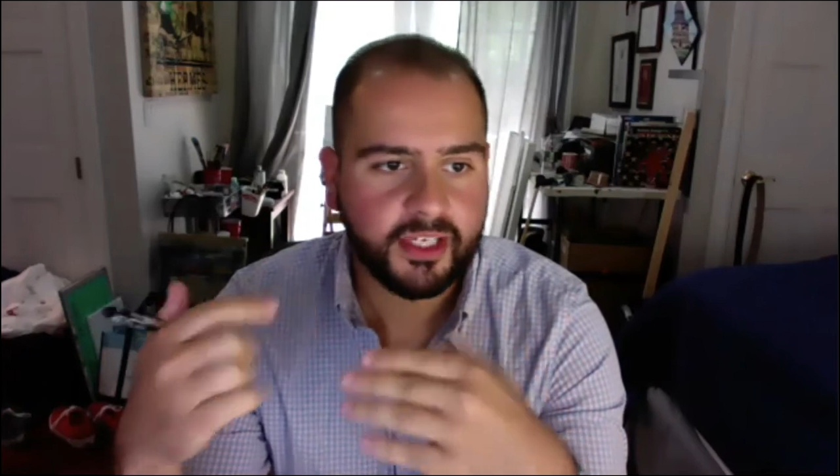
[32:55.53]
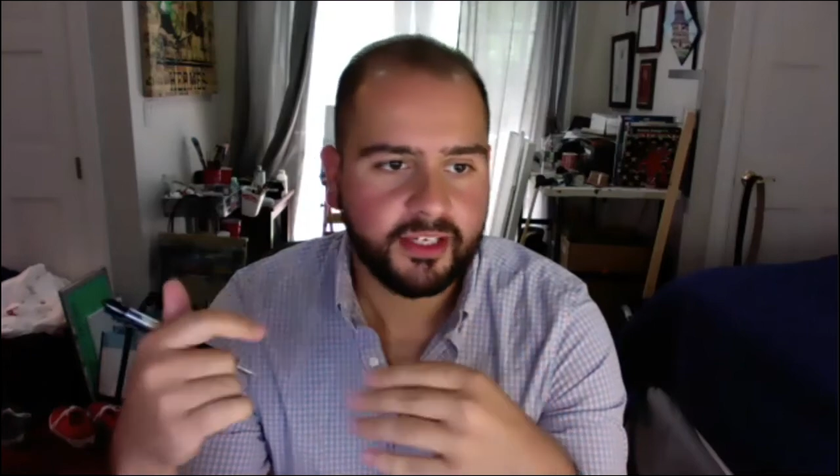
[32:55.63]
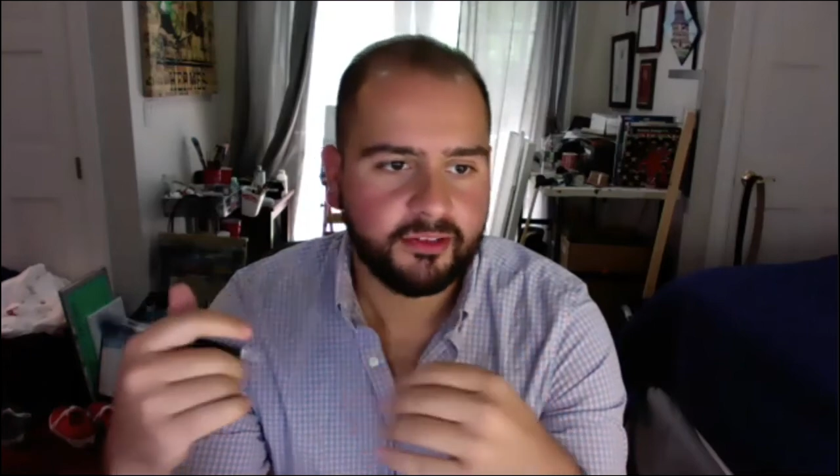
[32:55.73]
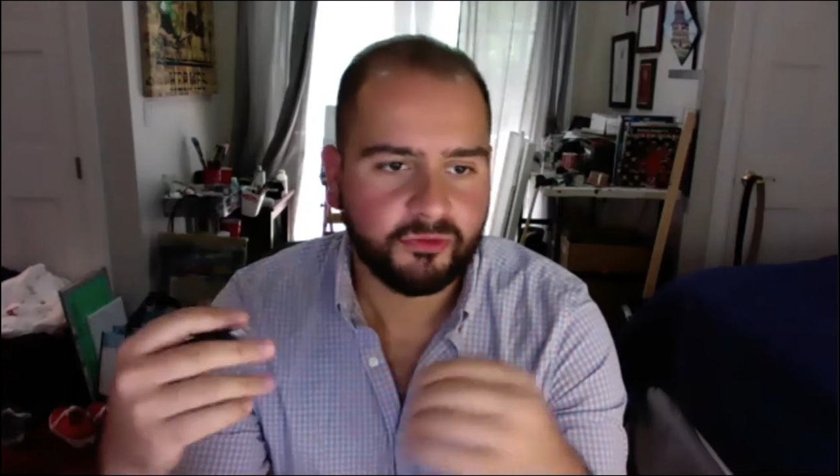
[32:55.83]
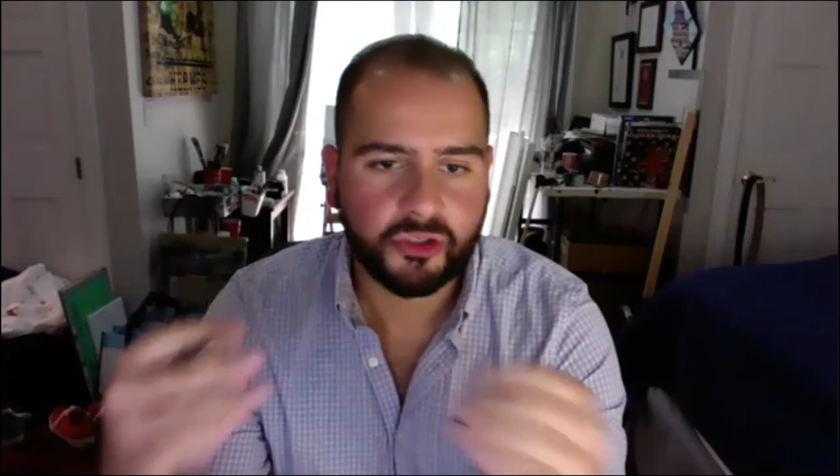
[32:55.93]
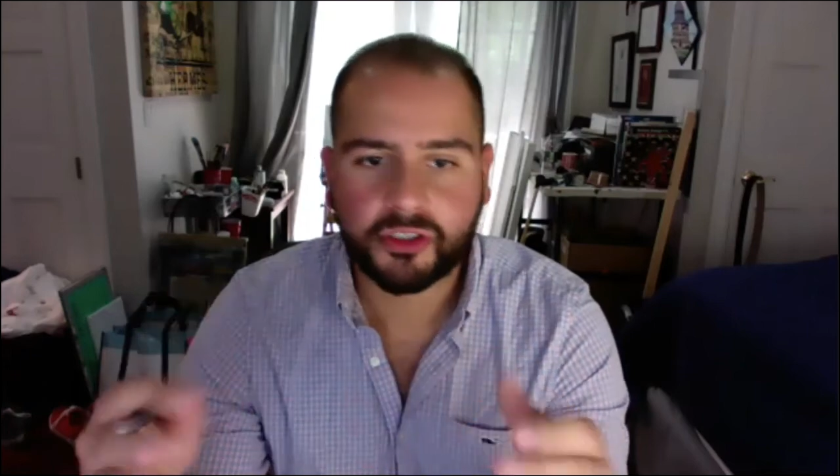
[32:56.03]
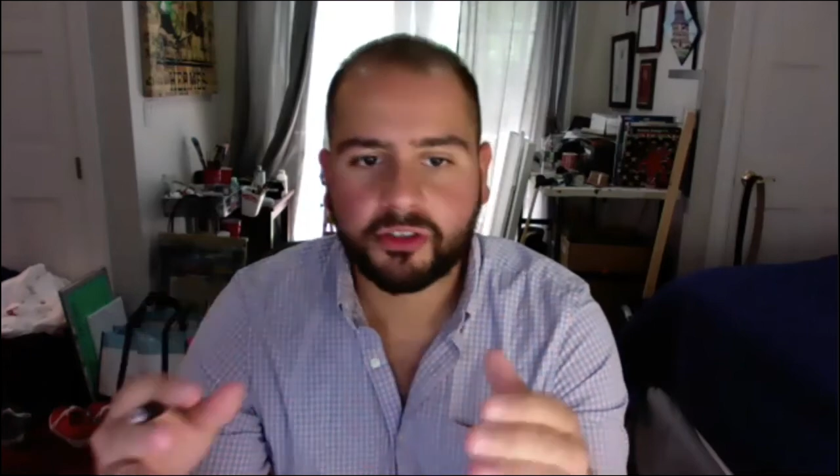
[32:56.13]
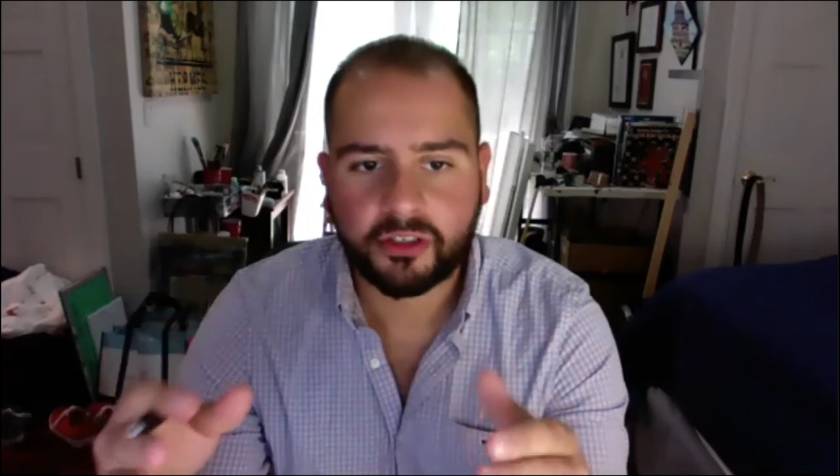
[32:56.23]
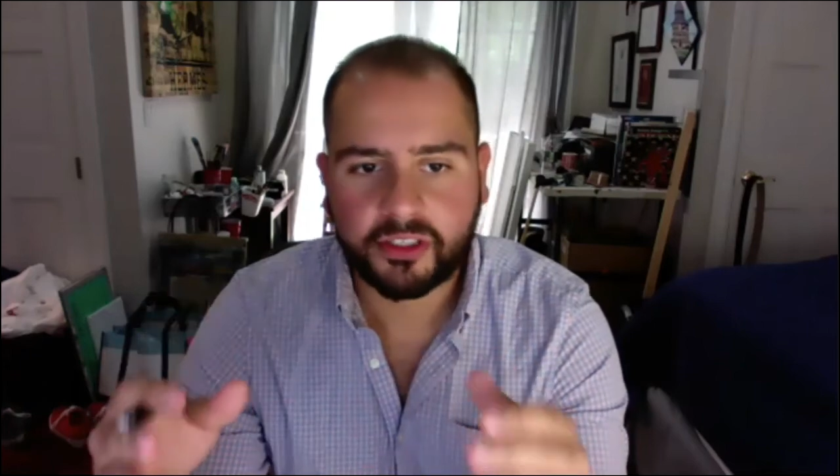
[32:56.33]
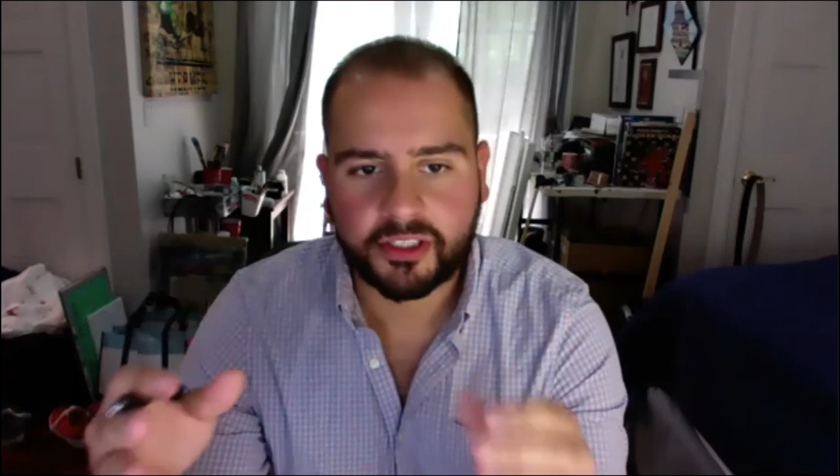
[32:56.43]
good art
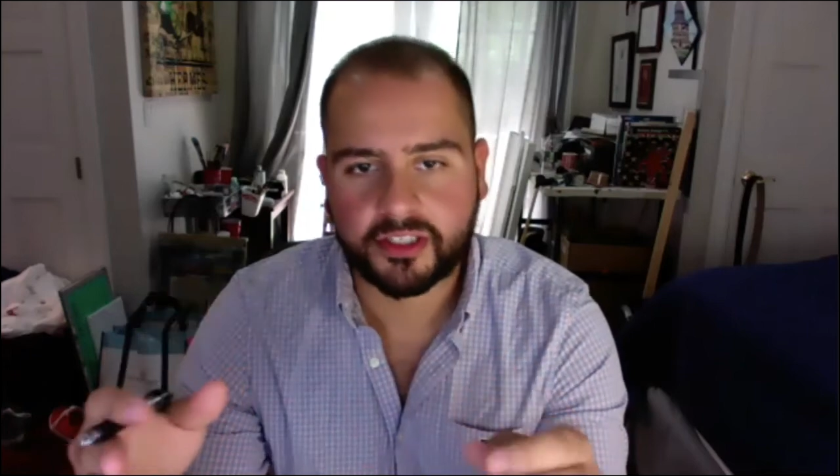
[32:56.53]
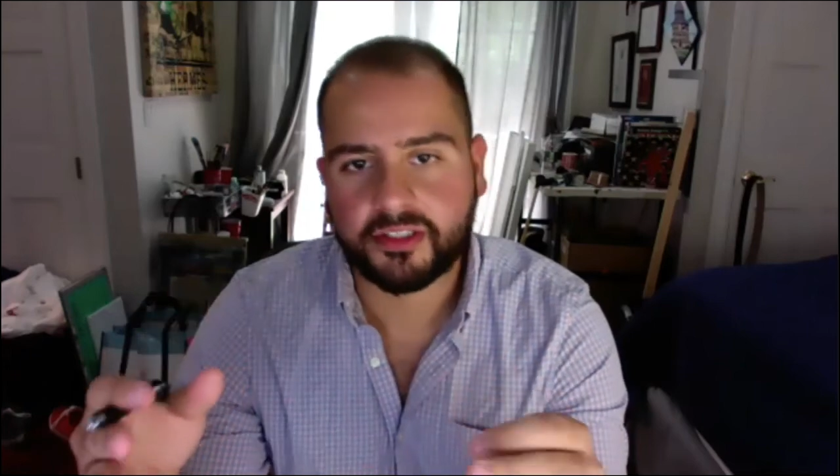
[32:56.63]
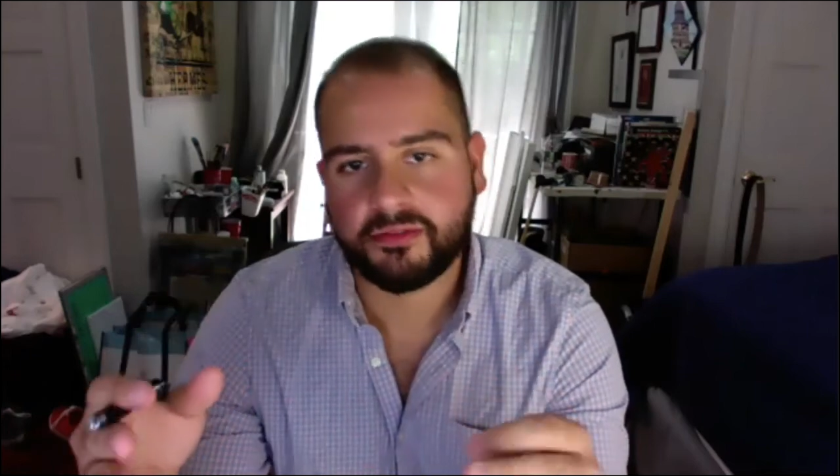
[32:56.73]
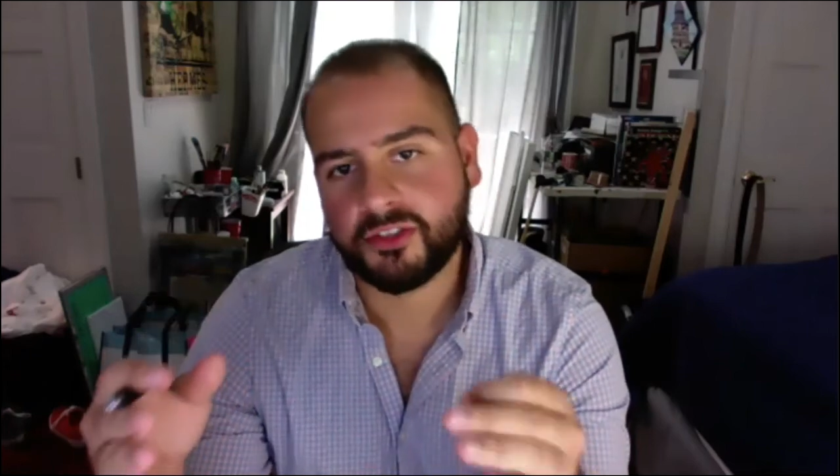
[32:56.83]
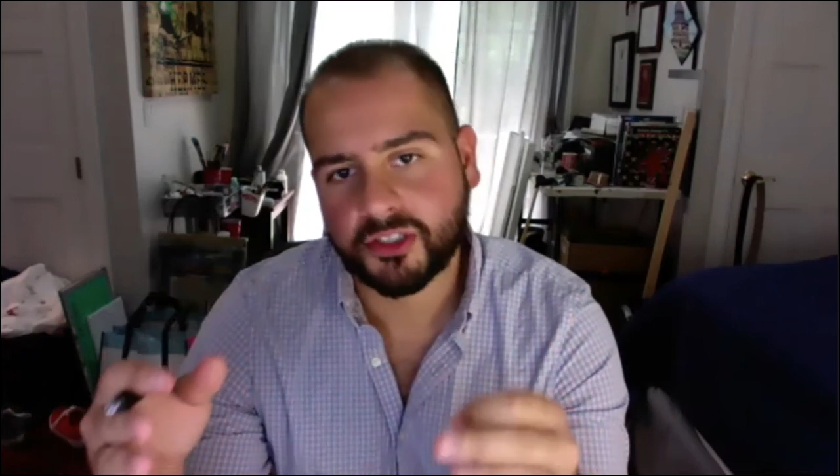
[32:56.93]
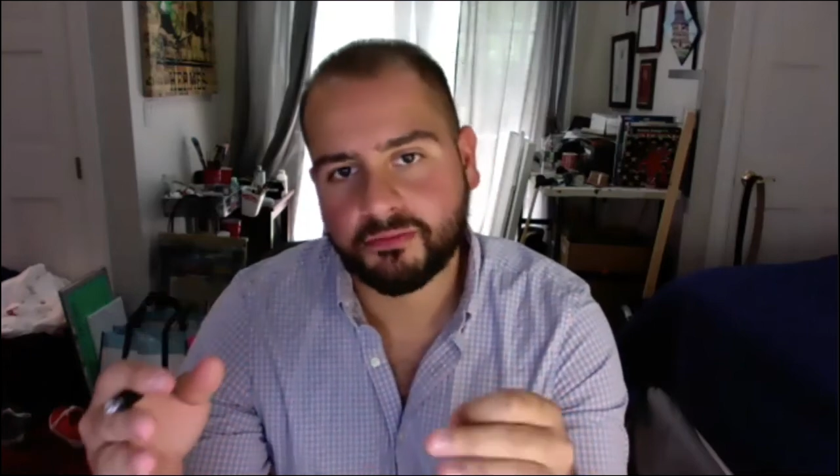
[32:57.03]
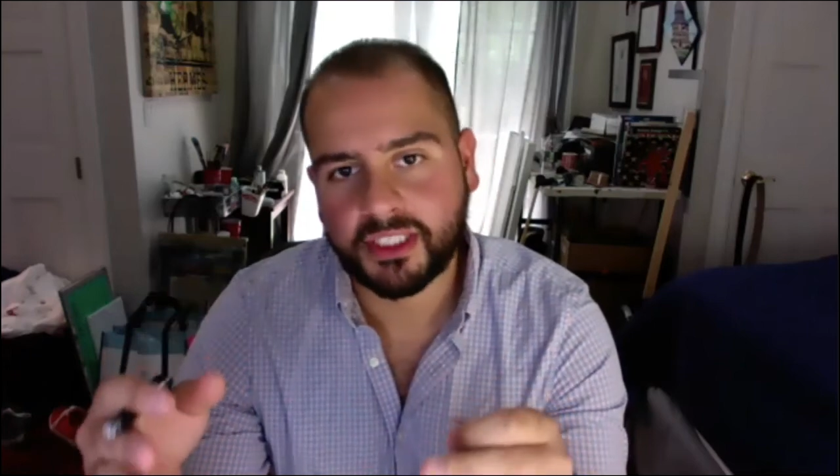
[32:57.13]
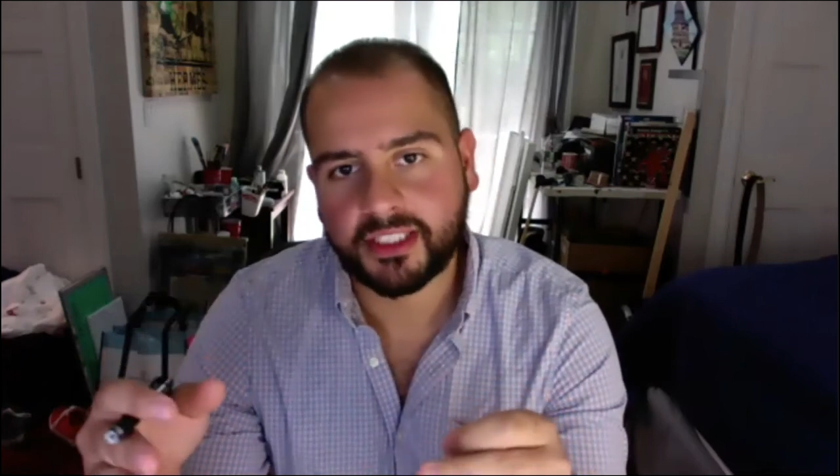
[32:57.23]
doesn't just mean that